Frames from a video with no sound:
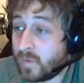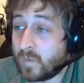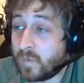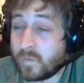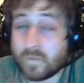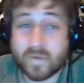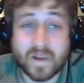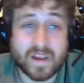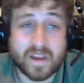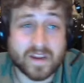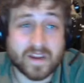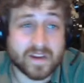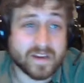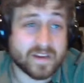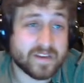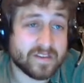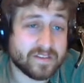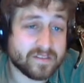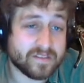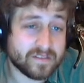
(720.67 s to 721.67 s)

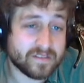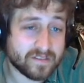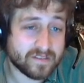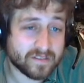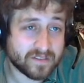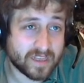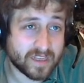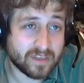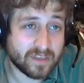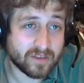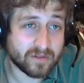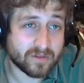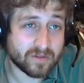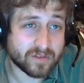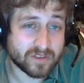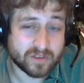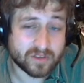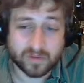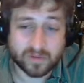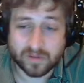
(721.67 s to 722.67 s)
And thank you,
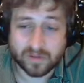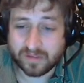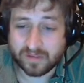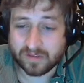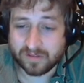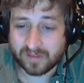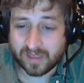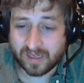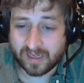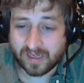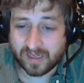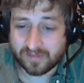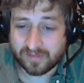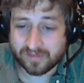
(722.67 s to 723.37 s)
because you are here live.